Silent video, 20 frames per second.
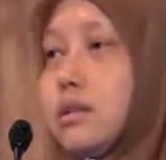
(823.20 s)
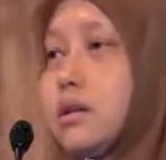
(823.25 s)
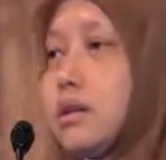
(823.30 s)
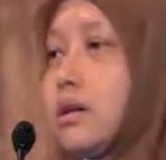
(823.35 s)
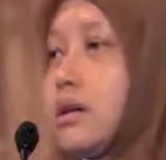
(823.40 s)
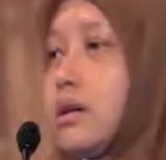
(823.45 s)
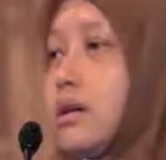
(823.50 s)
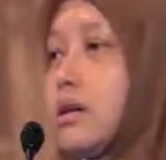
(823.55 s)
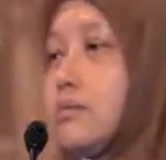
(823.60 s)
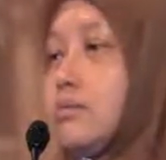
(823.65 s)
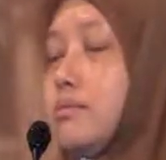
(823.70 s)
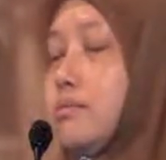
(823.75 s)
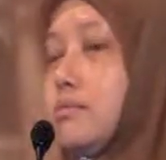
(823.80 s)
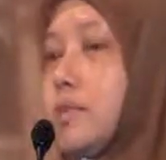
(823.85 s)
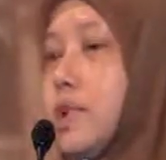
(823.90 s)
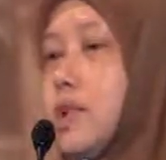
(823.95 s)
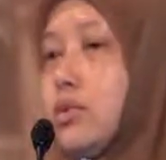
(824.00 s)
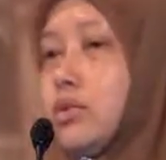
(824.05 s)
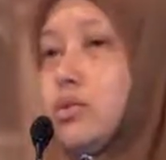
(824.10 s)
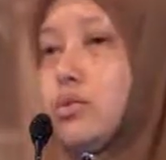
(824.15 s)

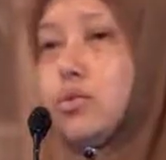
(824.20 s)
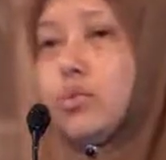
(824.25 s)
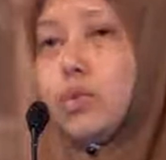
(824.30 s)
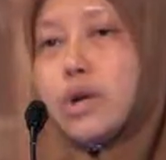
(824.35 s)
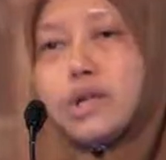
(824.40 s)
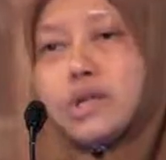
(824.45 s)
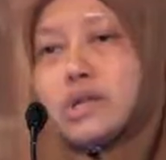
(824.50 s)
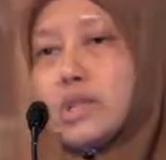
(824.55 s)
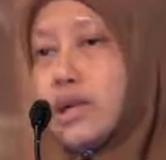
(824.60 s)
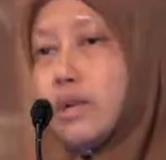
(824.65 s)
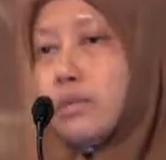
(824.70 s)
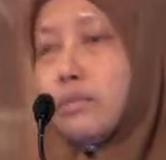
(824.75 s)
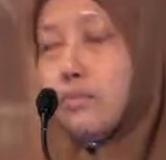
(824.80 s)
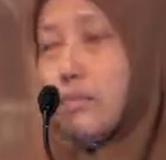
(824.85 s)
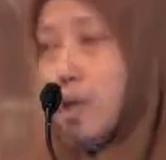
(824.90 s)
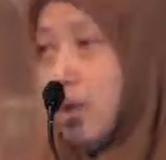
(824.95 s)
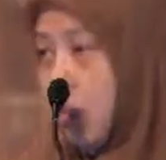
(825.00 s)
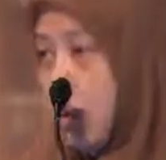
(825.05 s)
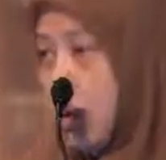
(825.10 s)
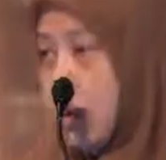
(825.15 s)
once
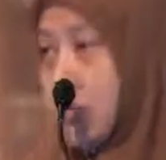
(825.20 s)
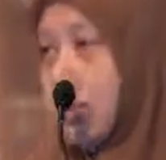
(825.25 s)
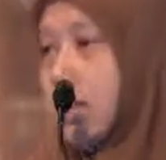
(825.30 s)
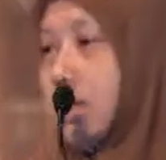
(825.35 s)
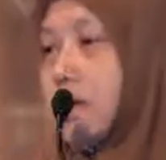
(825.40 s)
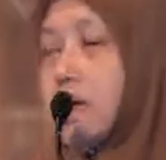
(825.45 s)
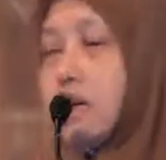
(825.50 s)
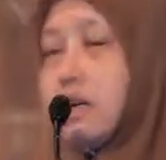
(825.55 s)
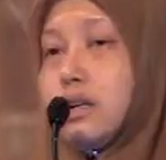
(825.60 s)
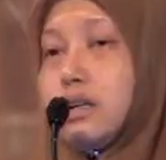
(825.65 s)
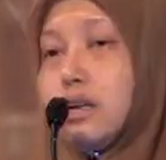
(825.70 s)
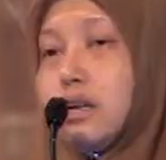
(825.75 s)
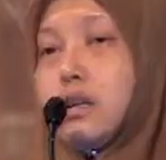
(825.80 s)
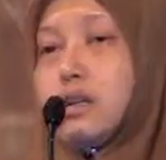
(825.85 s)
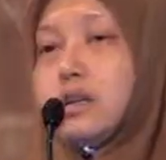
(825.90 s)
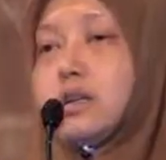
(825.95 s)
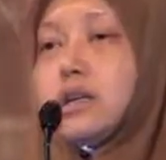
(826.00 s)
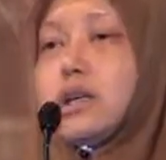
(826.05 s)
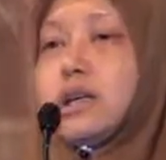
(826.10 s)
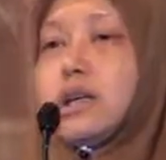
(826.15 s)
my wife and I are
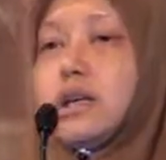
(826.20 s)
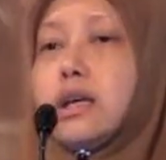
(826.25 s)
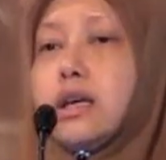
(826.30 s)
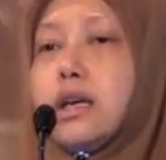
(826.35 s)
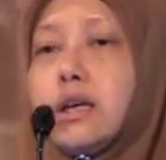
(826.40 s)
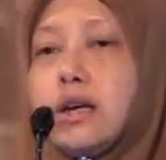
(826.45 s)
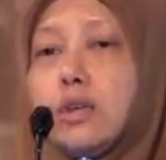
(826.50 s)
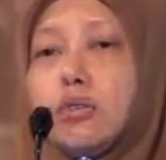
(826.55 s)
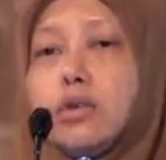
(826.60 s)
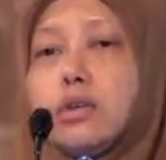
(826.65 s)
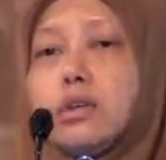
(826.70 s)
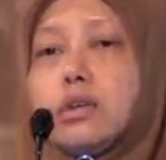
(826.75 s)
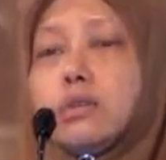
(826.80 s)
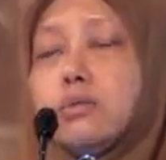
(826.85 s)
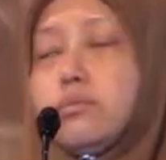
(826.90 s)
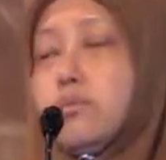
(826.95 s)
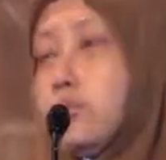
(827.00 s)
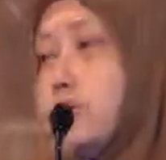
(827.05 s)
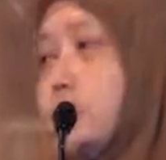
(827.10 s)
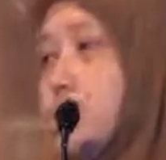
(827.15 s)
gone, and I want
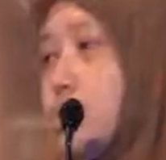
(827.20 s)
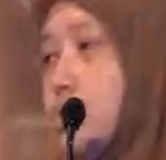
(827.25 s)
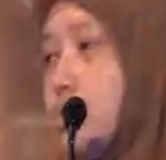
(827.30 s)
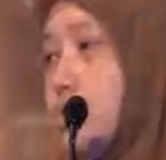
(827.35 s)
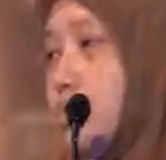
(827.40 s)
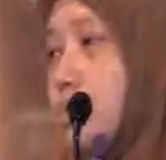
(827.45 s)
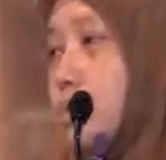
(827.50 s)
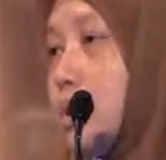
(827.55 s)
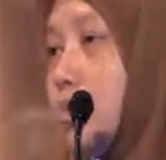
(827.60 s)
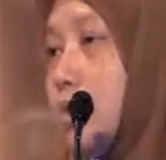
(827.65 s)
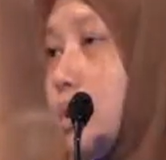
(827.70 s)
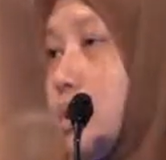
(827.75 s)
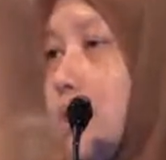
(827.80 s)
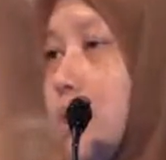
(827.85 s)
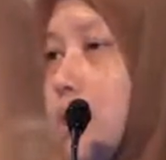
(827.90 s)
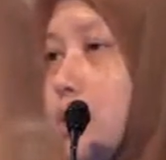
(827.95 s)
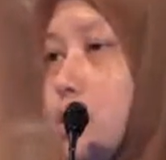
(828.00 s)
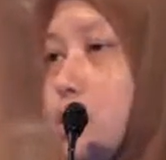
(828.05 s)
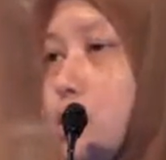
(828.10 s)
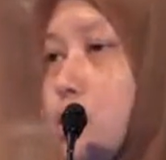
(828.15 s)
them to be with
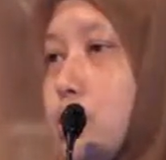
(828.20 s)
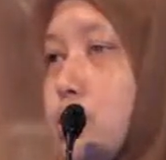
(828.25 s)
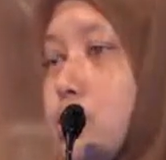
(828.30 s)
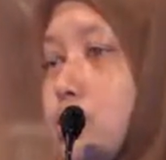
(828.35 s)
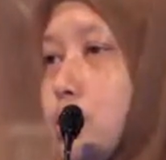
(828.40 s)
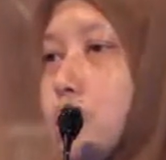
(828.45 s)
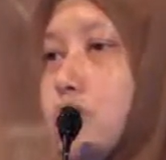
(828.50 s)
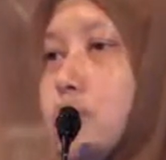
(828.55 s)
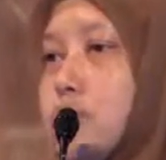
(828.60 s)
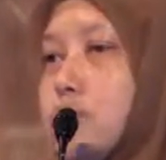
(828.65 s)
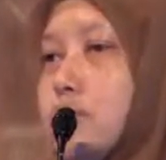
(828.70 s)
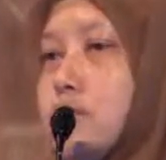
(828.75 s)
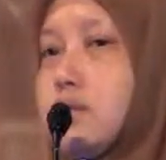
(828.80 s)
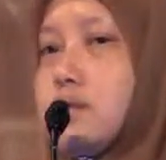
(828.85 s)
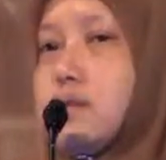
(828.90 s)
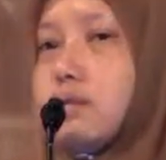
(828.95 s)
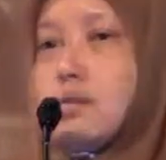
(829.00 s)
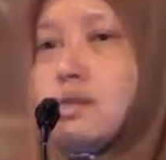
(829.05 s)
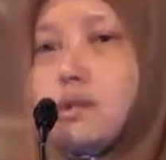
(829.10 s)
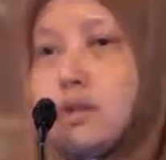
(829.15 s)
adequate
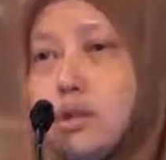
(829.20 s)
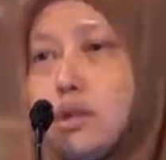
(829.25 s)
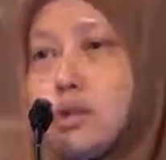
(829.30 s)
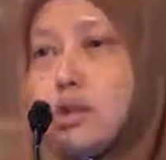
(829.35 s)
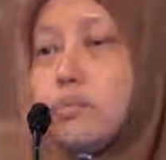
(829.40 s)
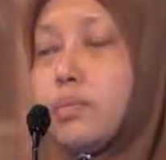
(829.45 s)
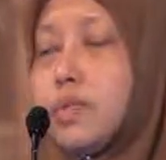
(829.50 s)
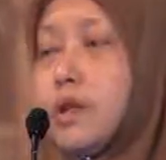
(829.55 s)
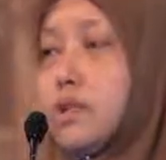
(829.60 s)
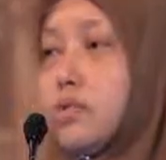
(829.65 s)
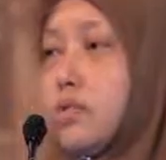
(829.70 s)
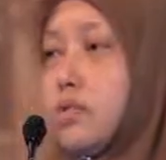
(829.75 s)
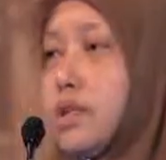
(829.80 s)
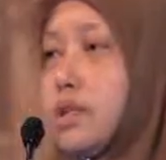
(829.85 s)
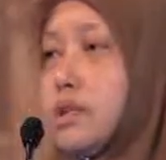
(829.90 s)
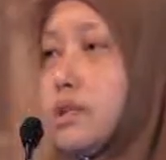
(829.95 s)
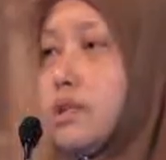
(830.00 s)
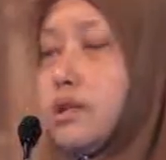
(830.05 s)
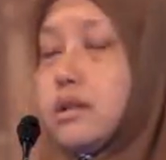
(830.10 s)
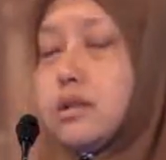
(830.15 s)
resources compared to
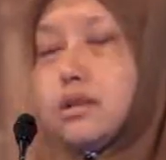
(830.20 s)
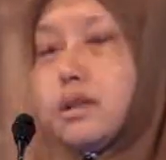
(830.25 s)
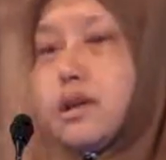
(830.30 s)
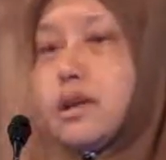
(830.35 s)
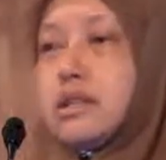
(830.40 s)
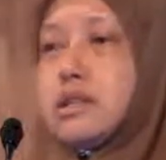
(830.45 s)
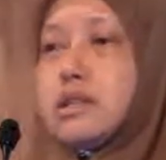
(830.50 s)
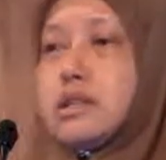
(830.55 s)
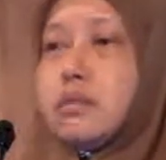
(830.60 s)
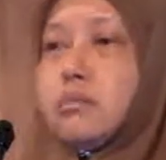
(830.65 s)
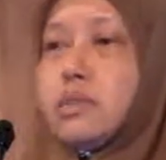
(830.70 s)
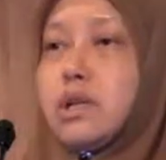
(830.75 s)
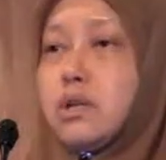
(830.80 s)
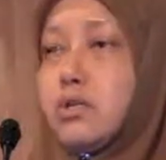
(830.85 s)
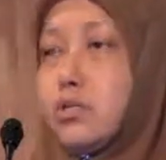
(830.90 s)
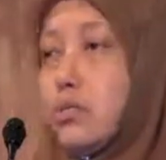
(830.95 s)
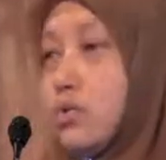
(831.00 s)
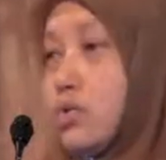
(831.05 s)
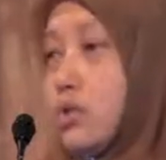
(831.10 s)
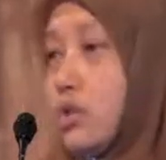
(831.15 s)
these other siblings
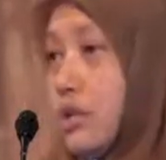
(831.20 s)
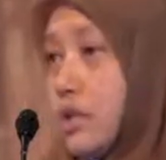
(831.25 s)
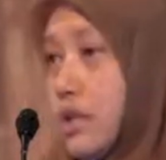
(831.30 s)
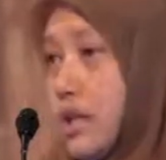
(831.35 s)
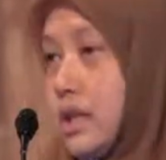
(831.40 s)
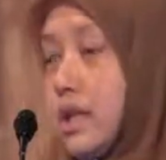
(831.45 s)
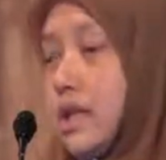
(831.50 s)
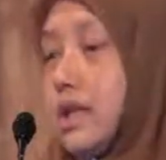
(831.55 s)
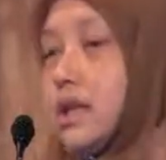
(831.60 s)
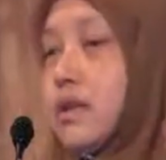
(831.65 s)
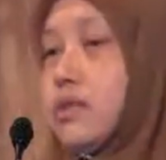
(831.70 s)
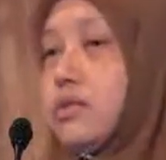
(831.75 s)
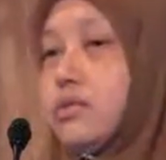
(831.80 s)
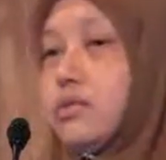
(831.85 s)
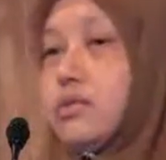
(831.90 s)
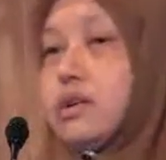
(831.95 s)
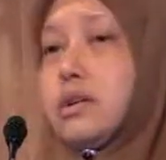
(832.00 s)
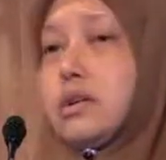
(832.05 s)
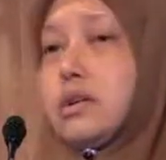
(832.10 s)
who do not take care of